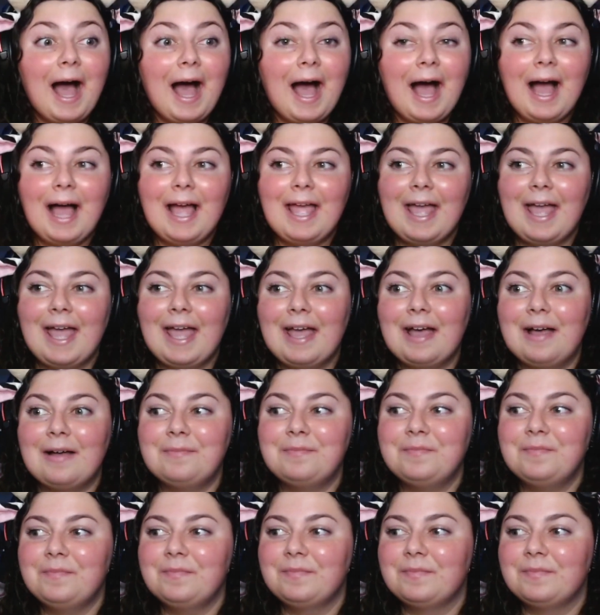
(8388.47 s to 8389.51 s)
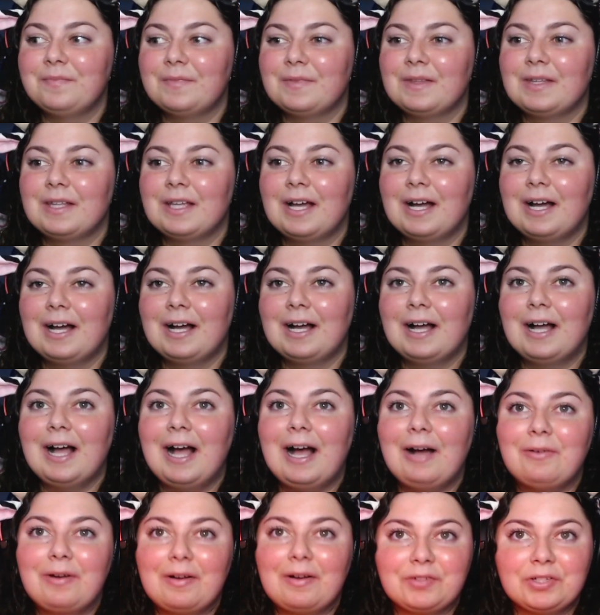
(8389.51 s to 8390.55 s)
I am,
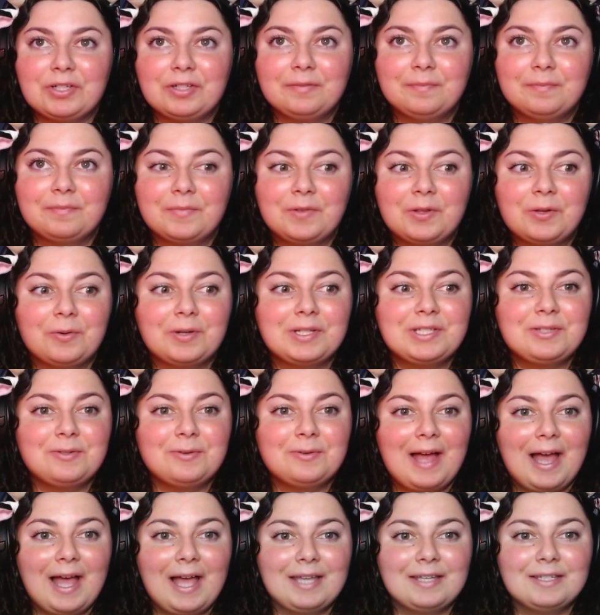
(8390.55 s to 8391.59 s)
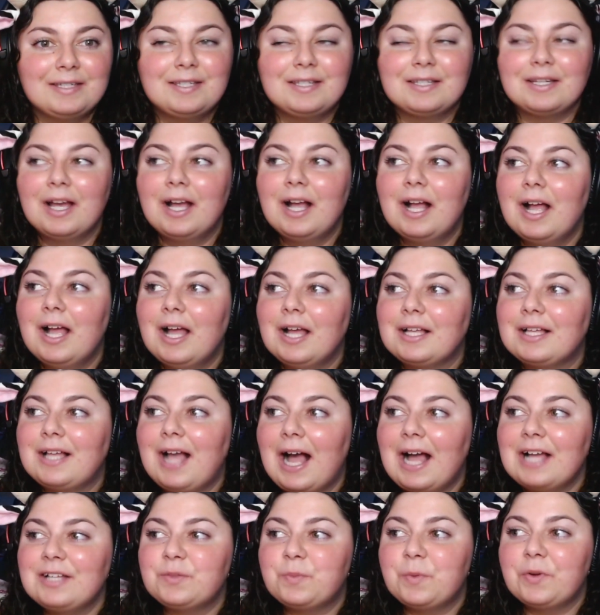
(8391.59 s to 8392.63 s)
however, going to end.
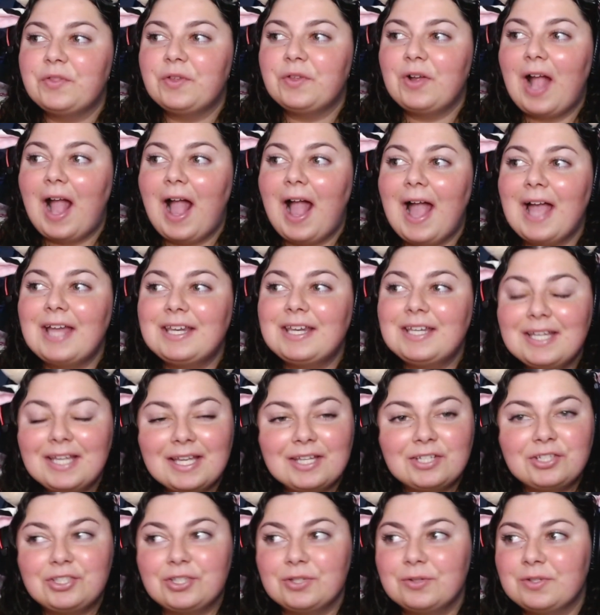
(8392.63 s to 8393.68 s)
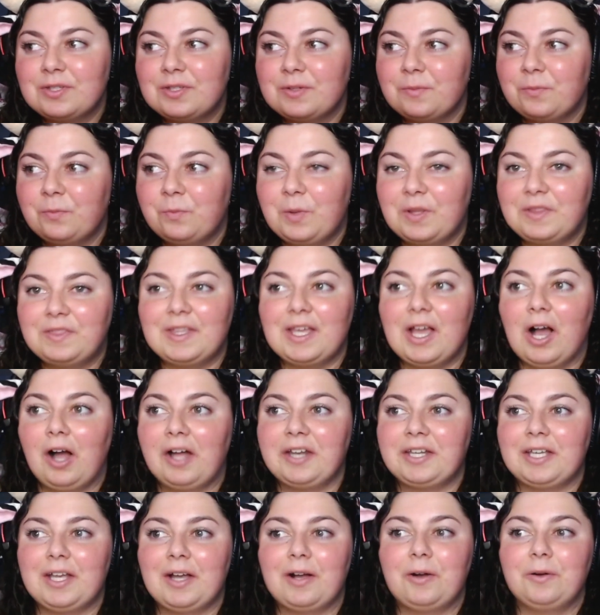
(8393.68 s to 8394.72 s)
Guys, were there any issues with the
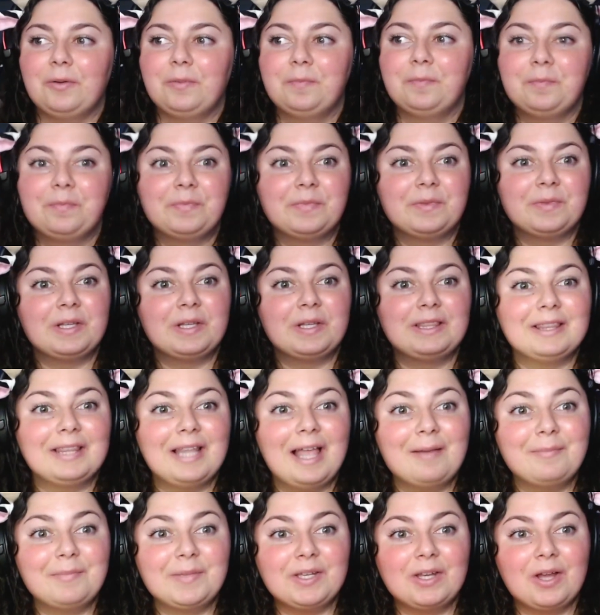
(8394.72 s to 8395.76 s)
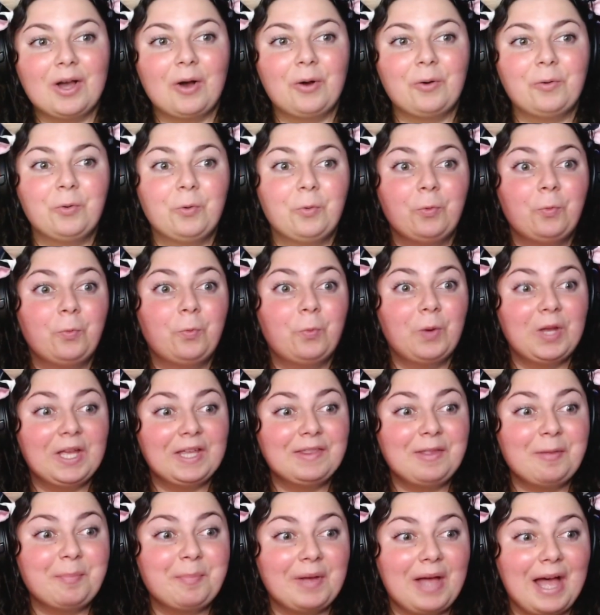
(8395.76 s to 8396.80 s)
audio? Let me know. We
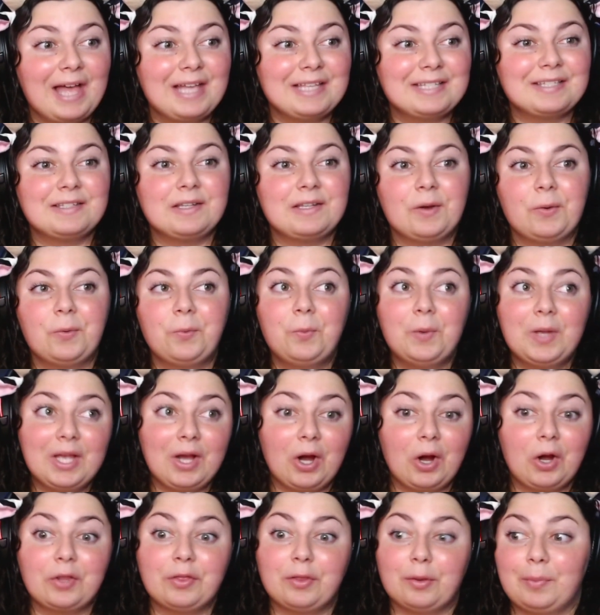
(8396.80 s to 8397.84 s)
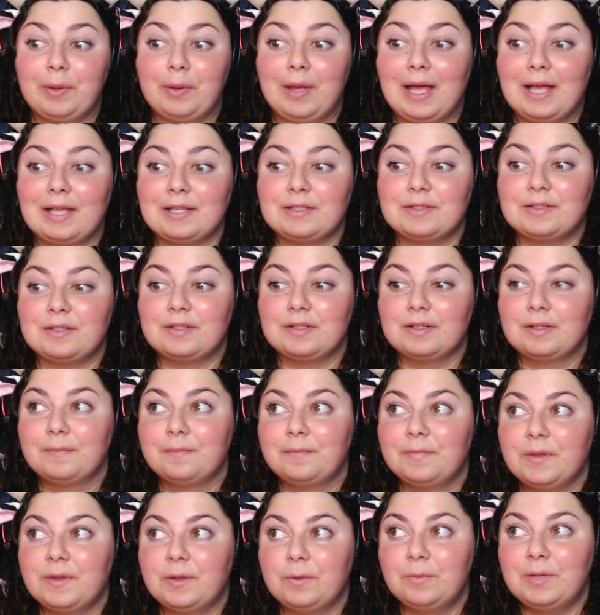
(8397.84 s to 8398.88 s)
the best. We are the best.
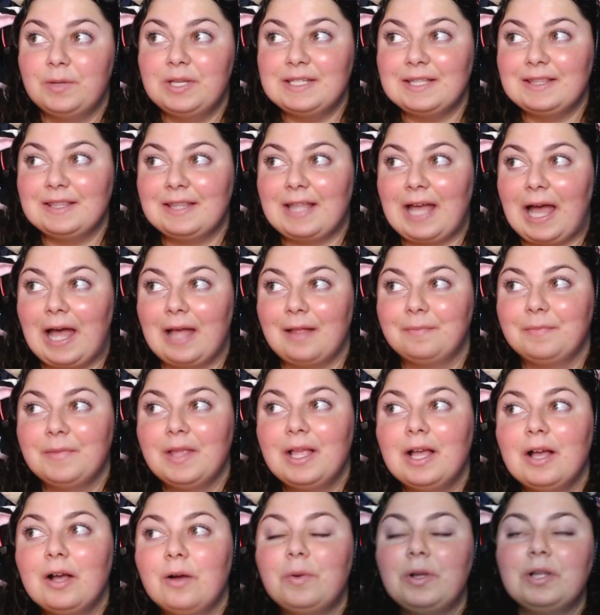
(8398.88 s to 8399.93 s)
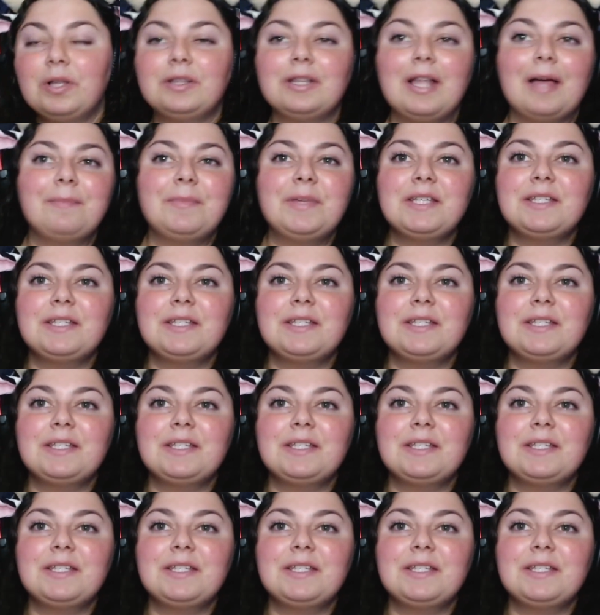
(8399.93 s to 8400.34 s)
We did that. Well, let me